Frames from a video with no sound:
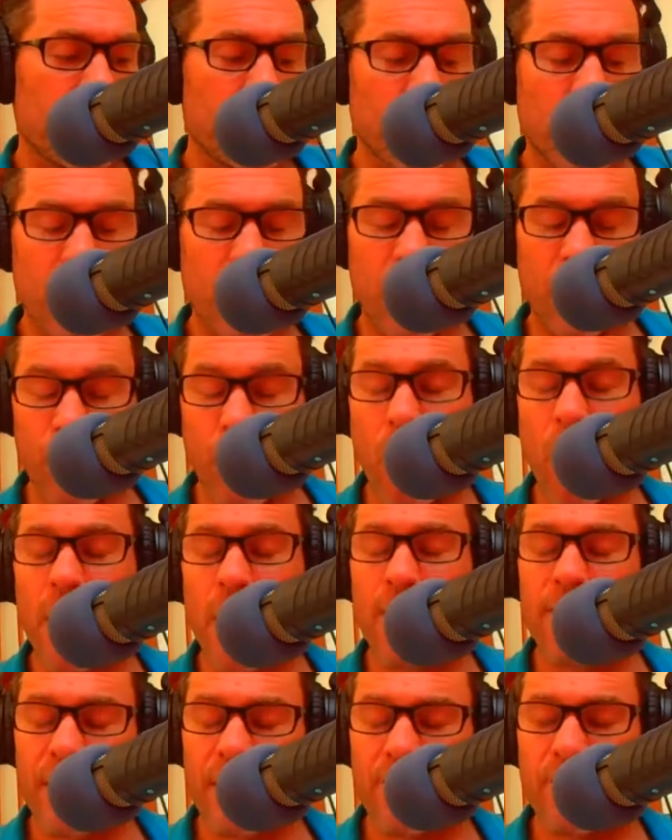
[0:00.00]

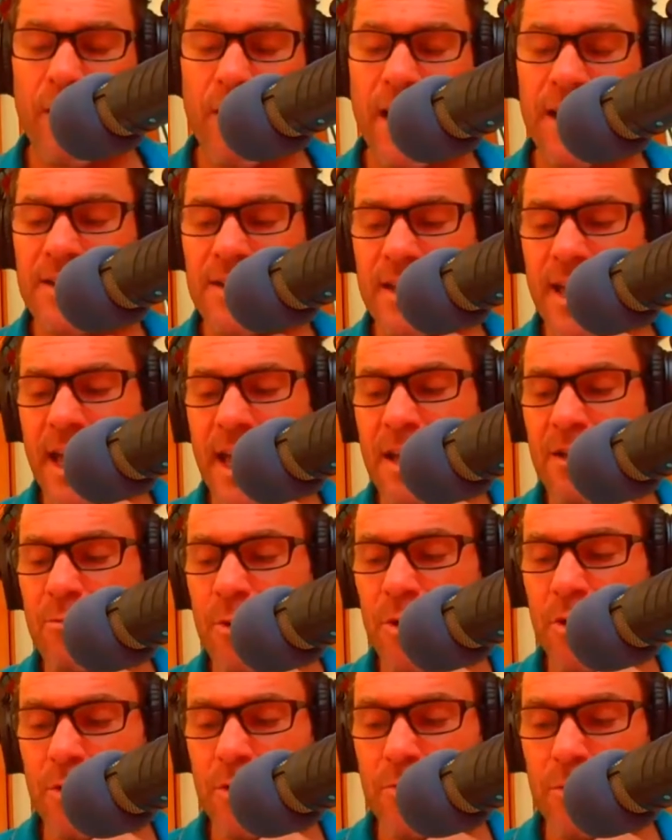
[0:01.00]
arrive at race day
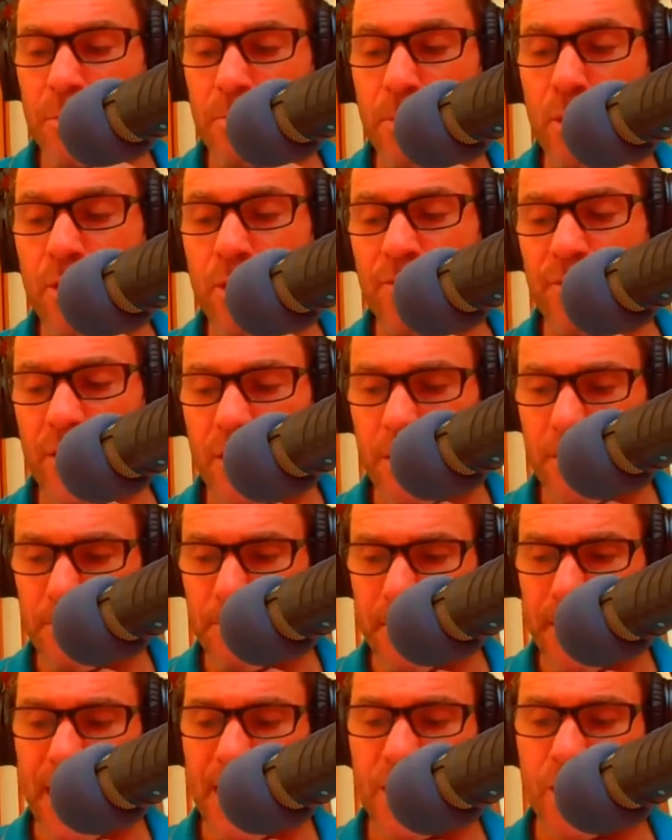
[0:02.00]
with the perfect
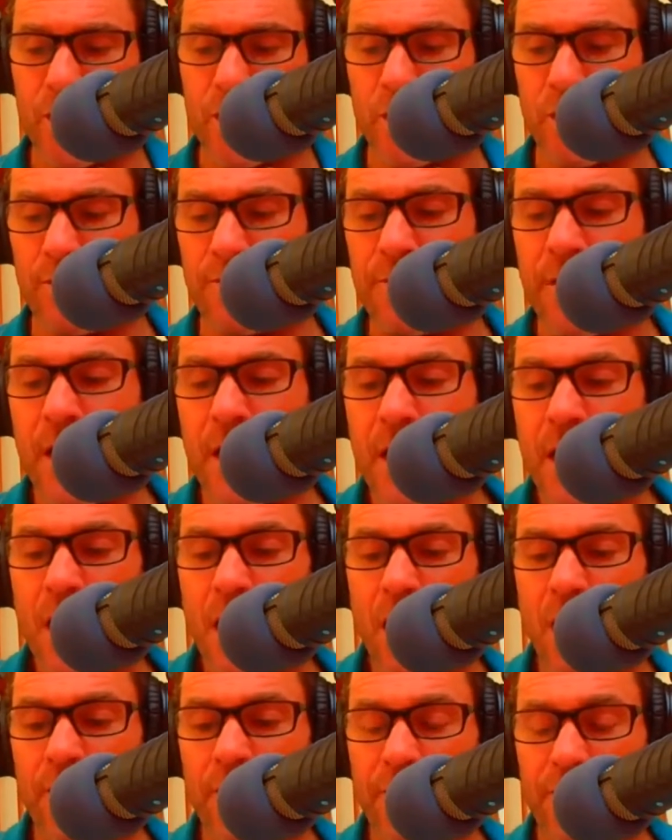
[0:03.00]
combination of
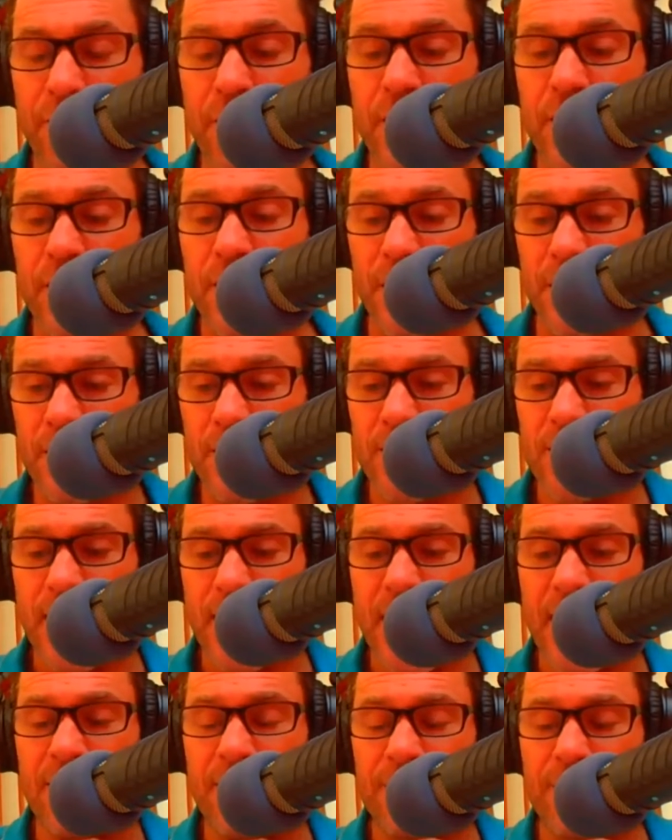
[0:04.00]
freshness
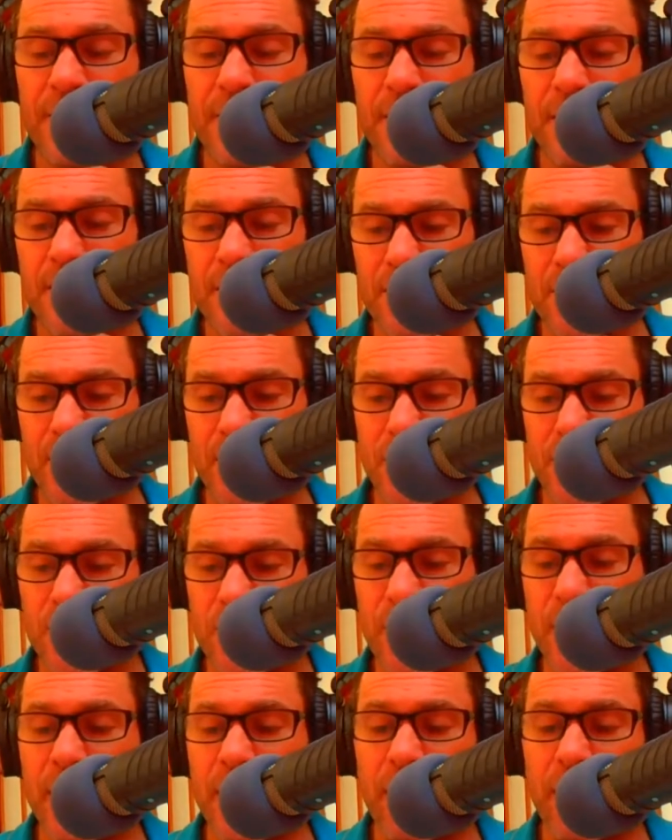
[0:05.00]
and fitness, and so
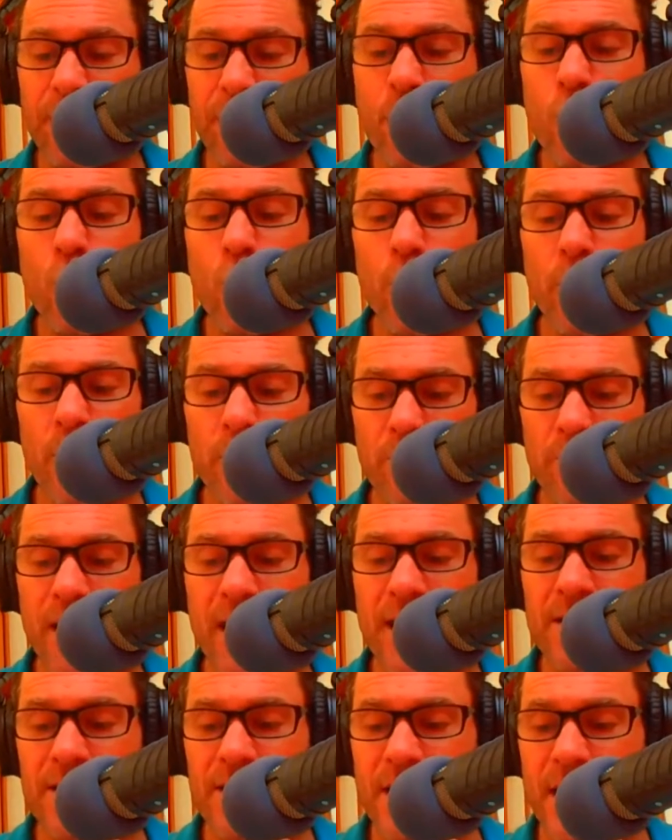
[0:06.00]
that our form on
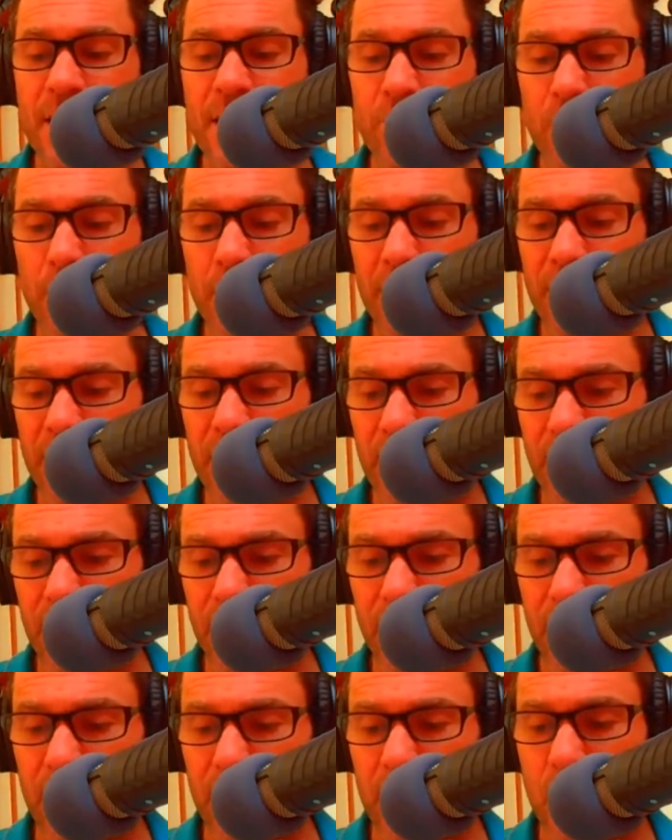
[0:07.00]
race day will be very,
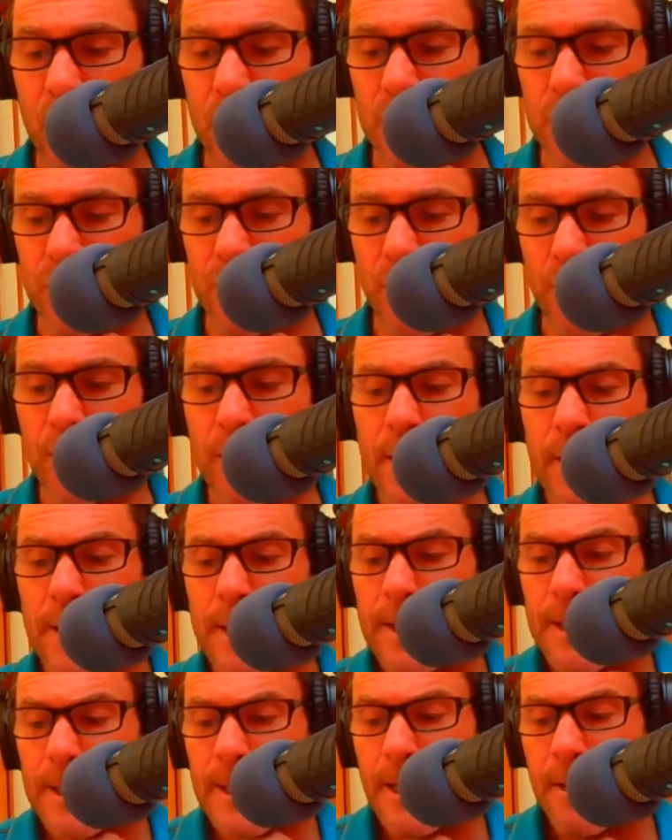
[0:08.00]
very good. So
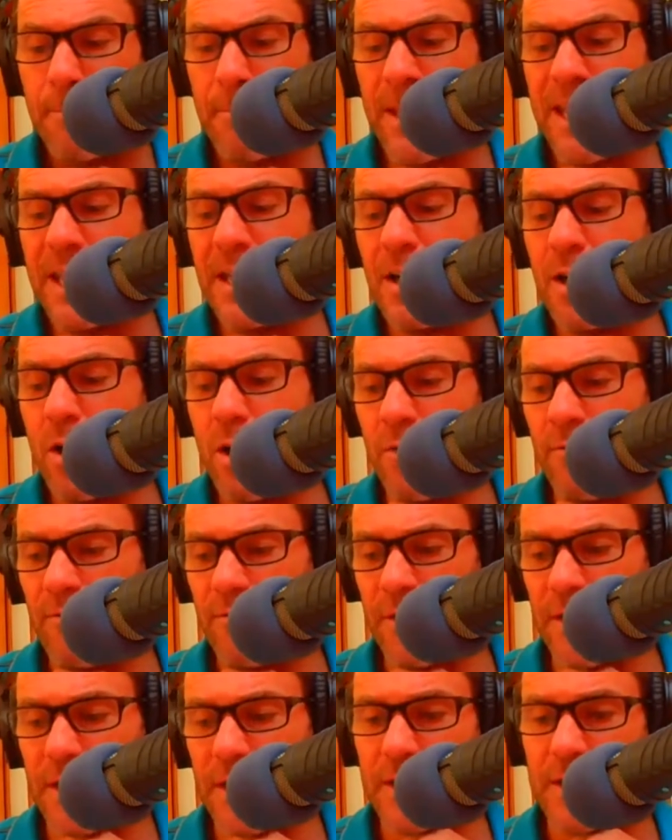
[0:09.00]
being
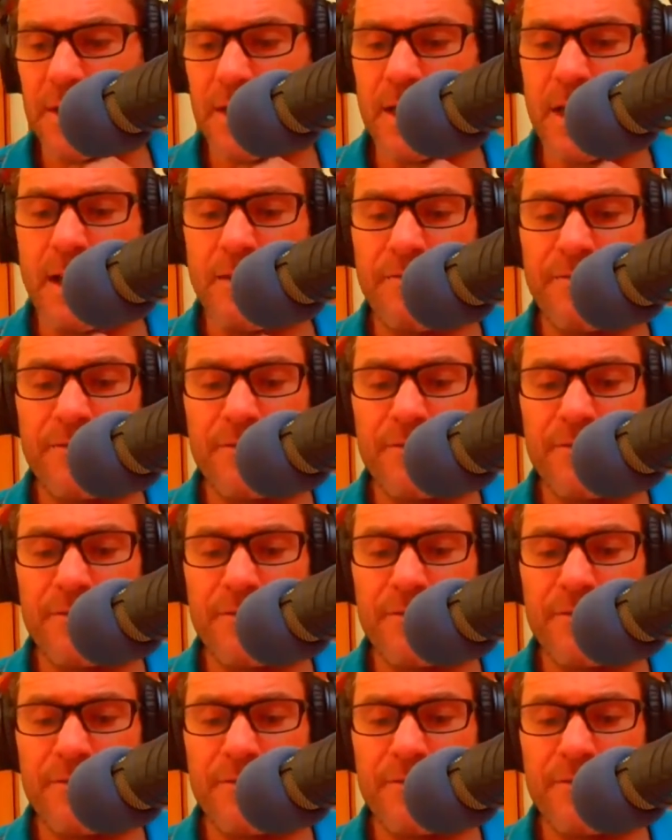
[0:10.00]
confident enough